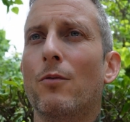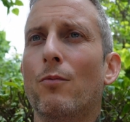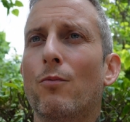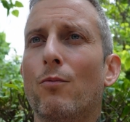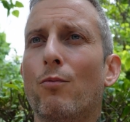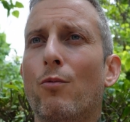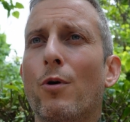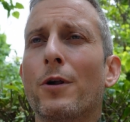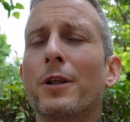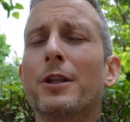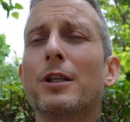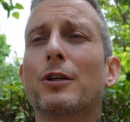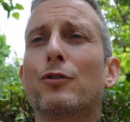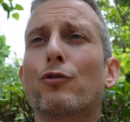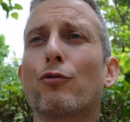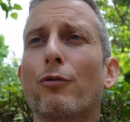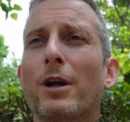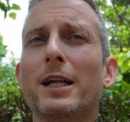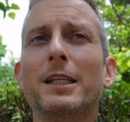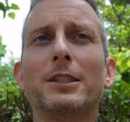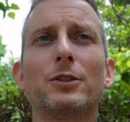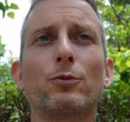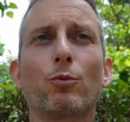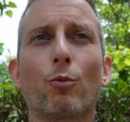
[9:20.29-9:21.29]
One of the
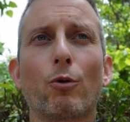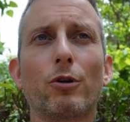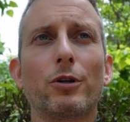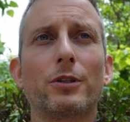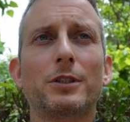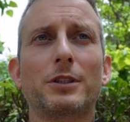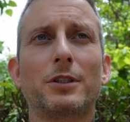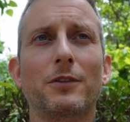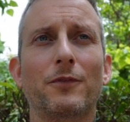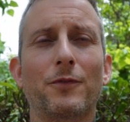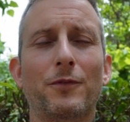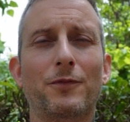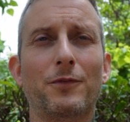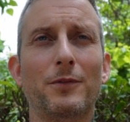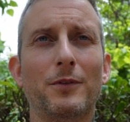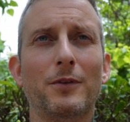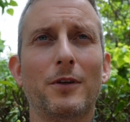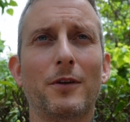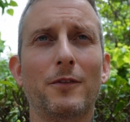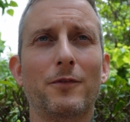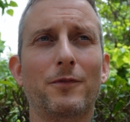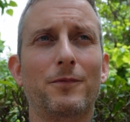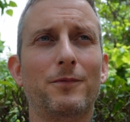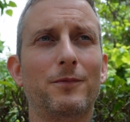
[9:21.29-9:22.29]
greatest works
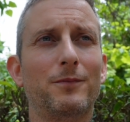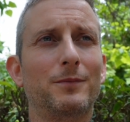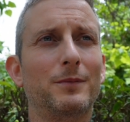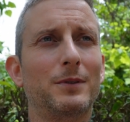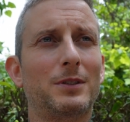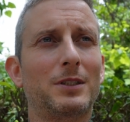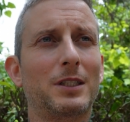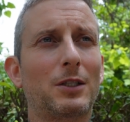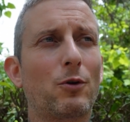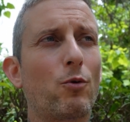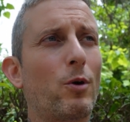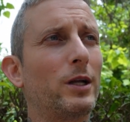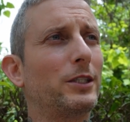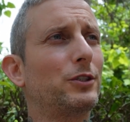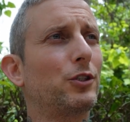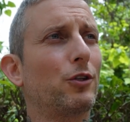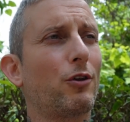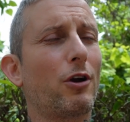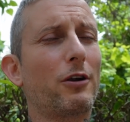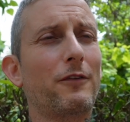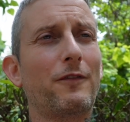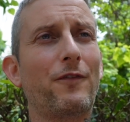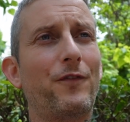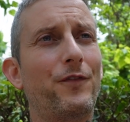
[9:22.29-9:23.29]
of
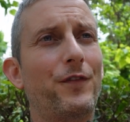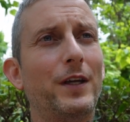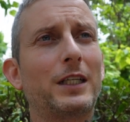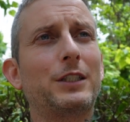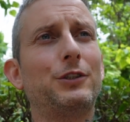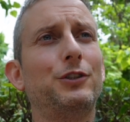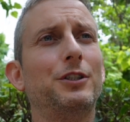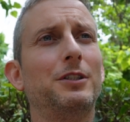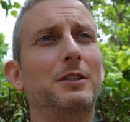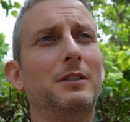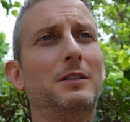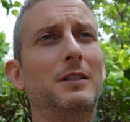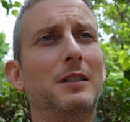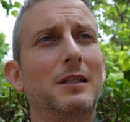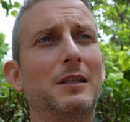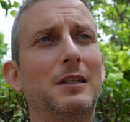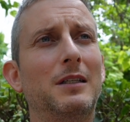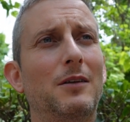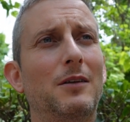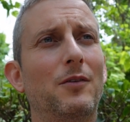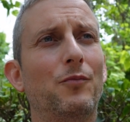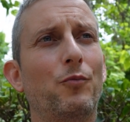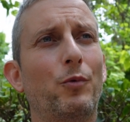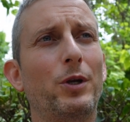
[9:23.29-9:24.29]
sequential art fiction,
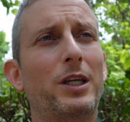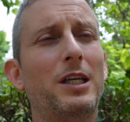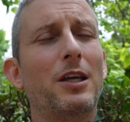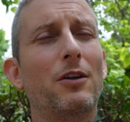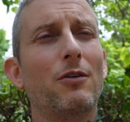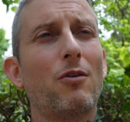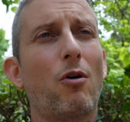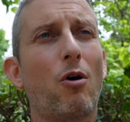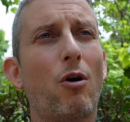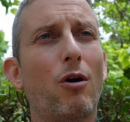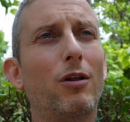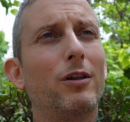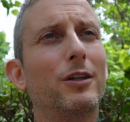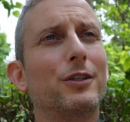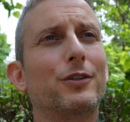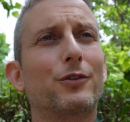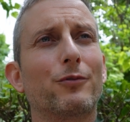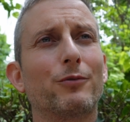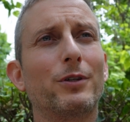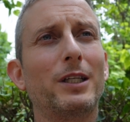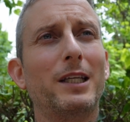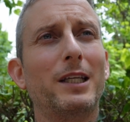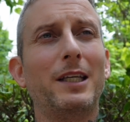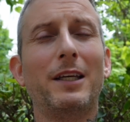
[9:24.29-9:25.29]
we can all
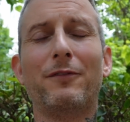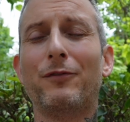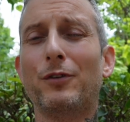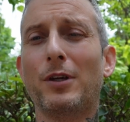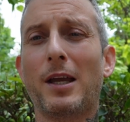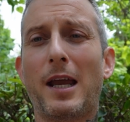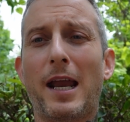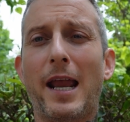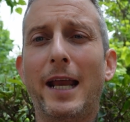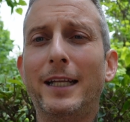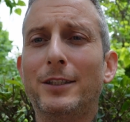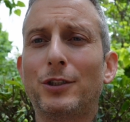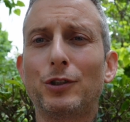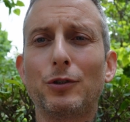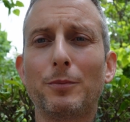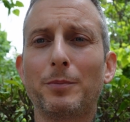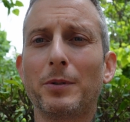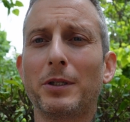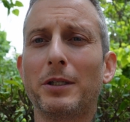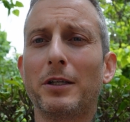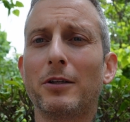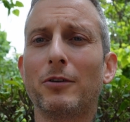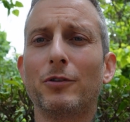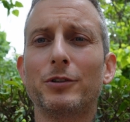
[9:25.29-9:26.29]
agree, if you hate
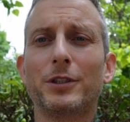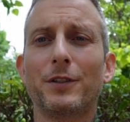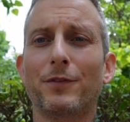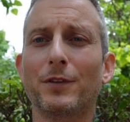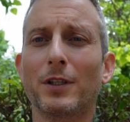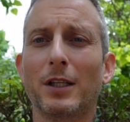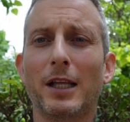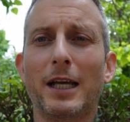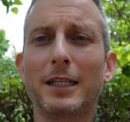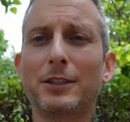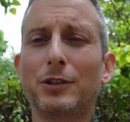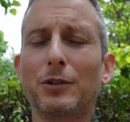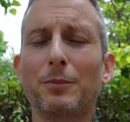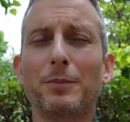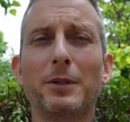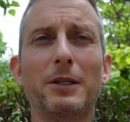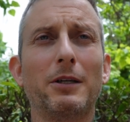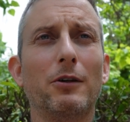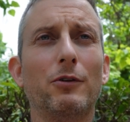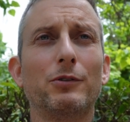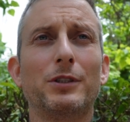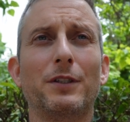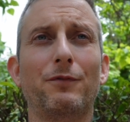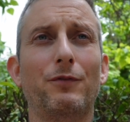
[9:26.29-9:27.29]
superheroes, if you like
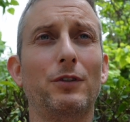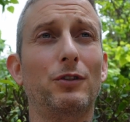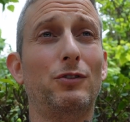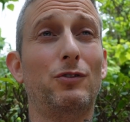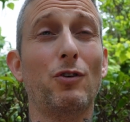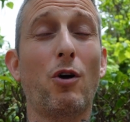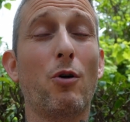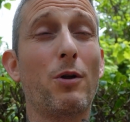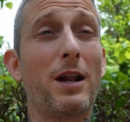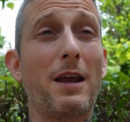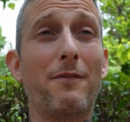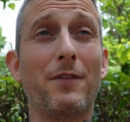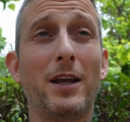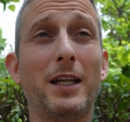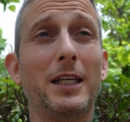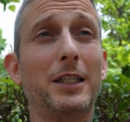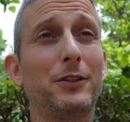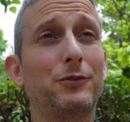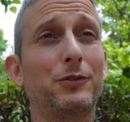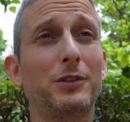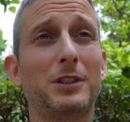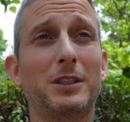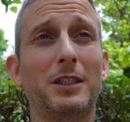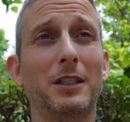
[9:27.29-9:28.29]
superheroes, if you don't have any
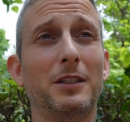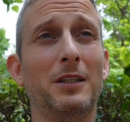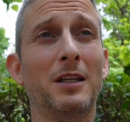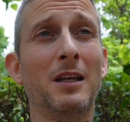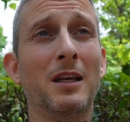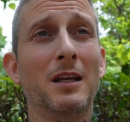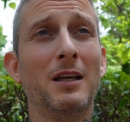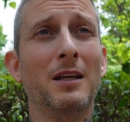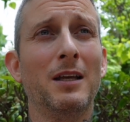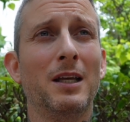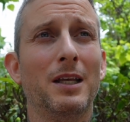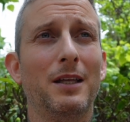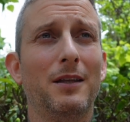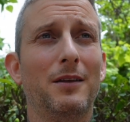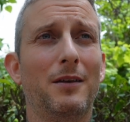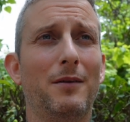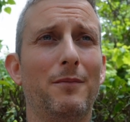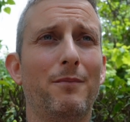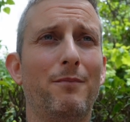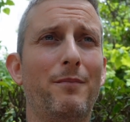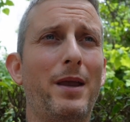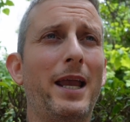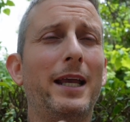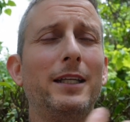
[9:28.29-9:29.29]
interest in
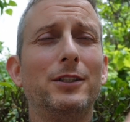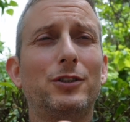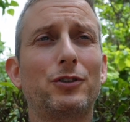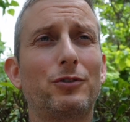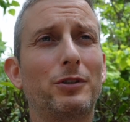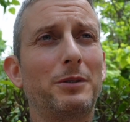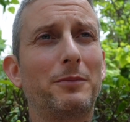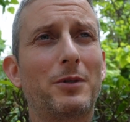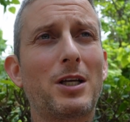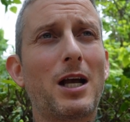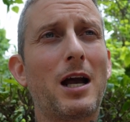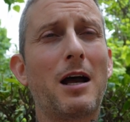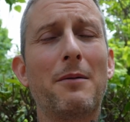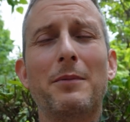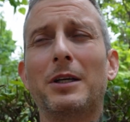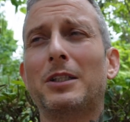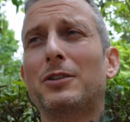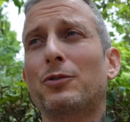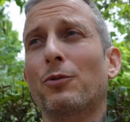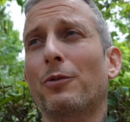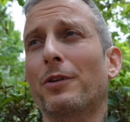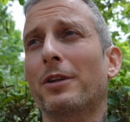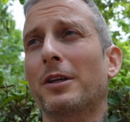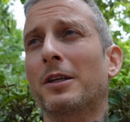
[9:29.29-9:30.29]
mainstream
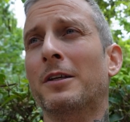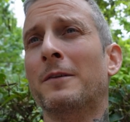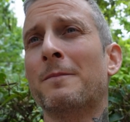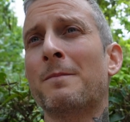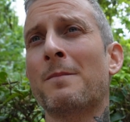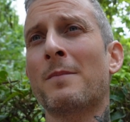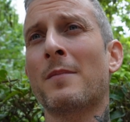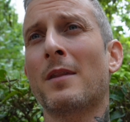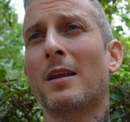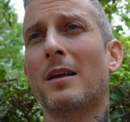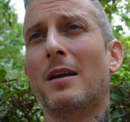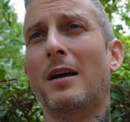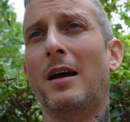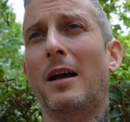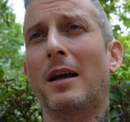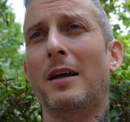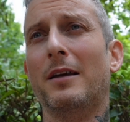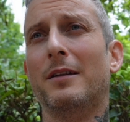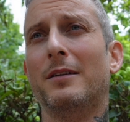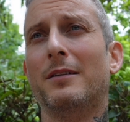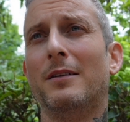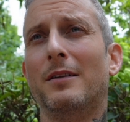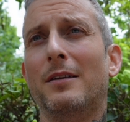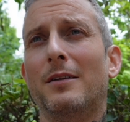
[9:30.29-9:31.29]
comics or
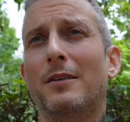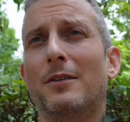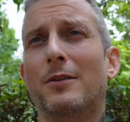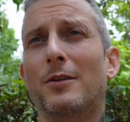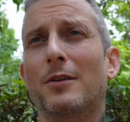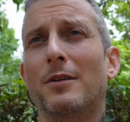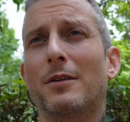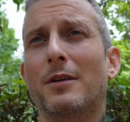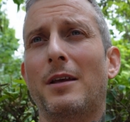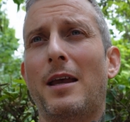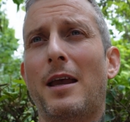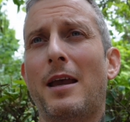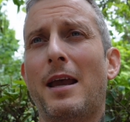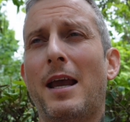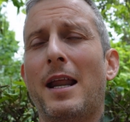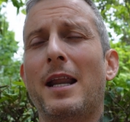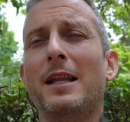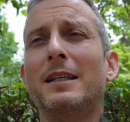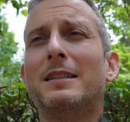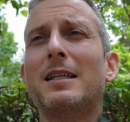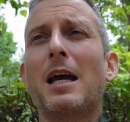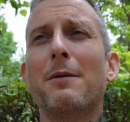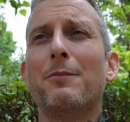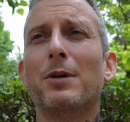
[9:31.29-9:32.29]

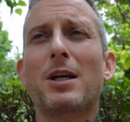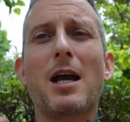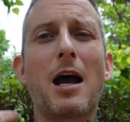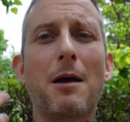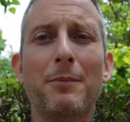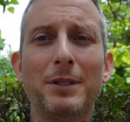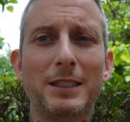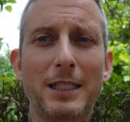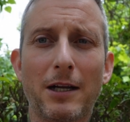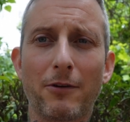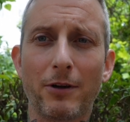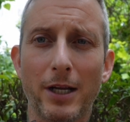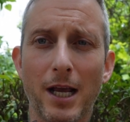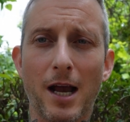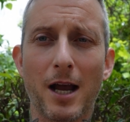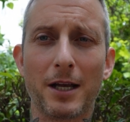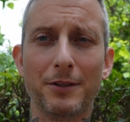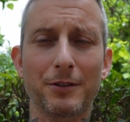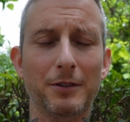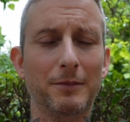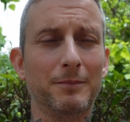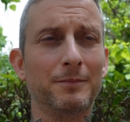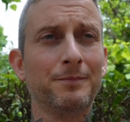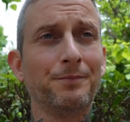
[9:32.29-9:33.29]
any type of commentary
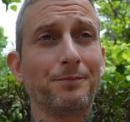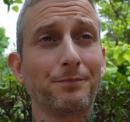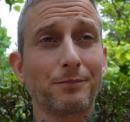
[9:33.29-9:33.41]
on them,